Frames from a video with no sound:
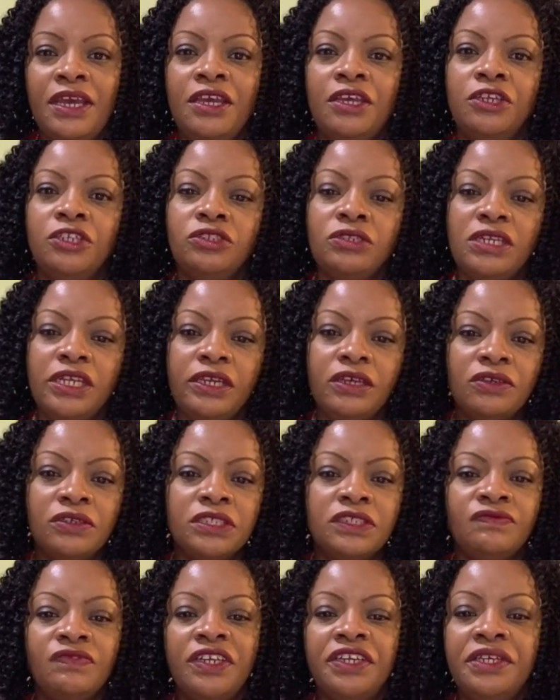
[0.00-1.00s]
Usually goes
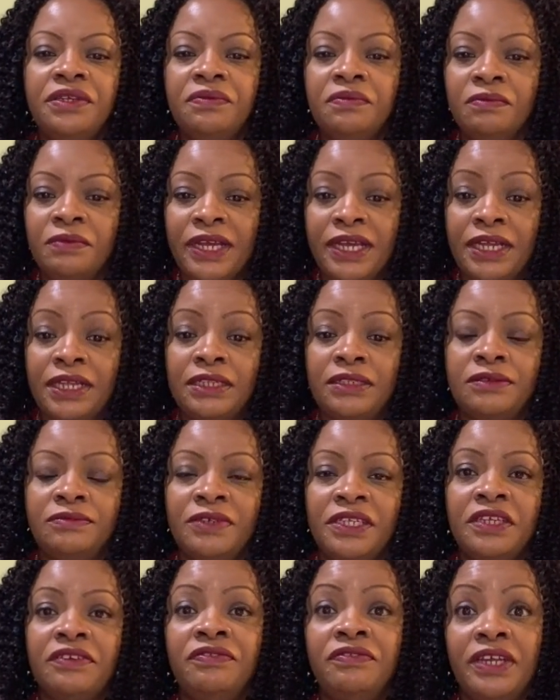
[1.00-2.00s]
very well
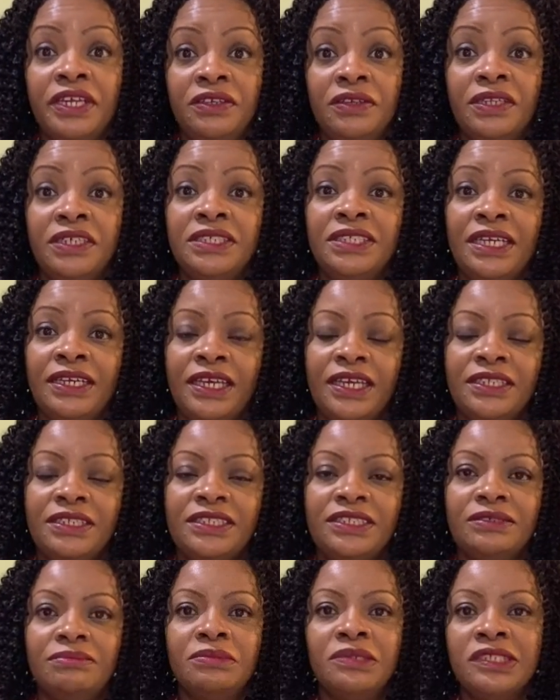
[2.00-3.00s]
with a regular target.
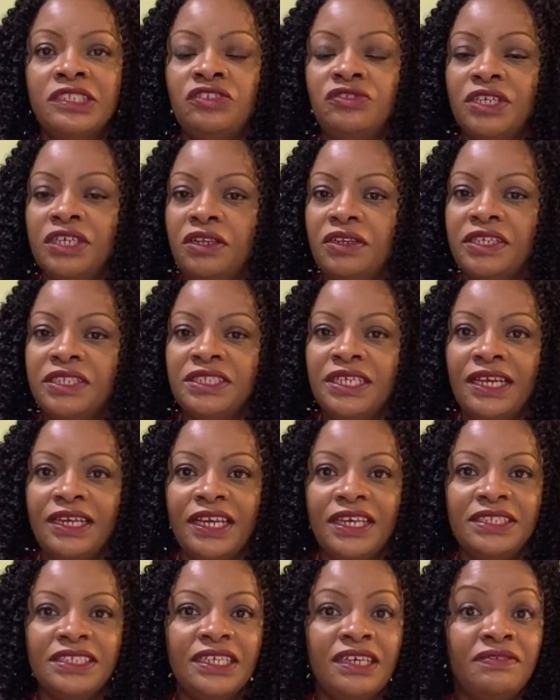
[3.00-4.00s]
So most regular
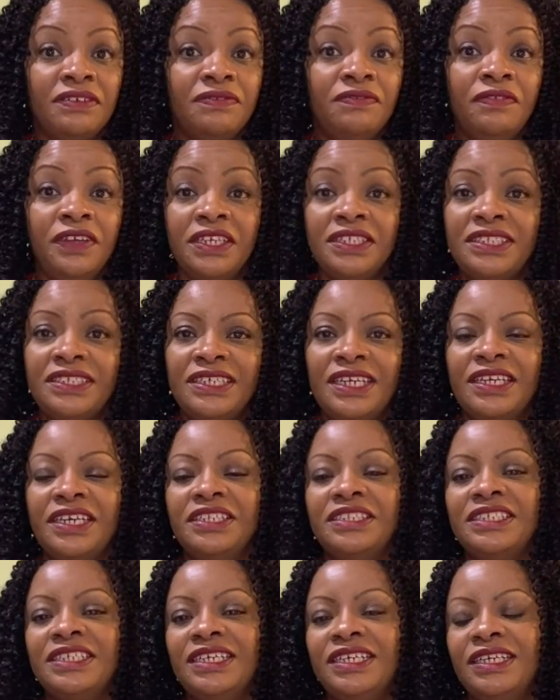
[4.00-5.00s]
targets have a fixed
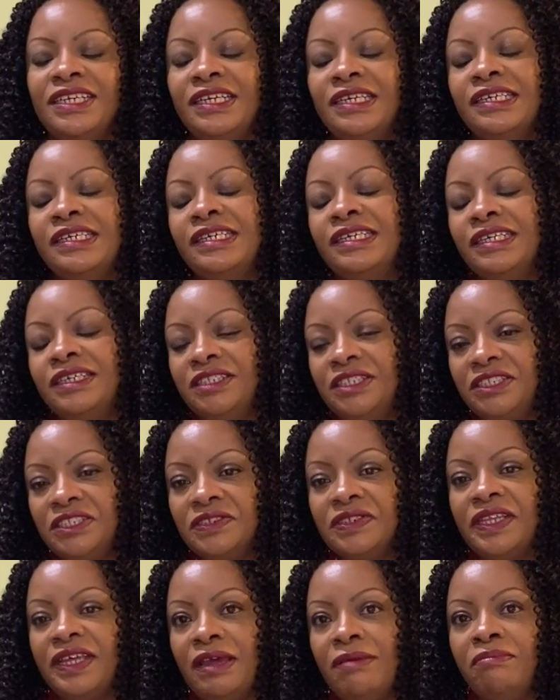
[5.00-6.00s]
target to
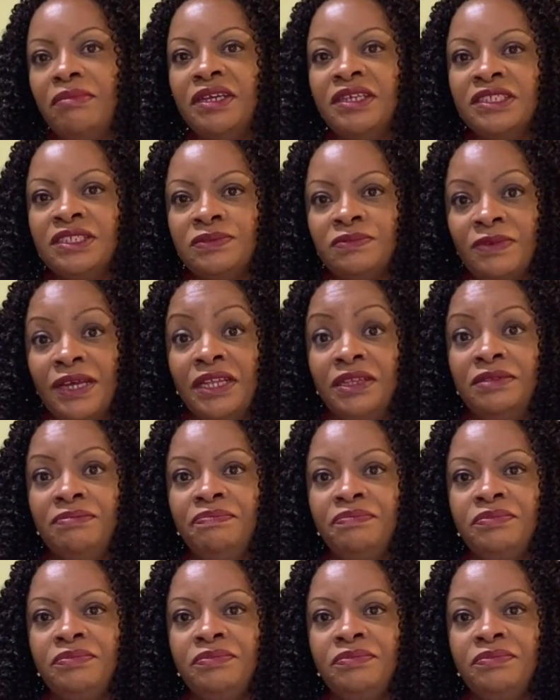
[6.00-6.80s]
them as well.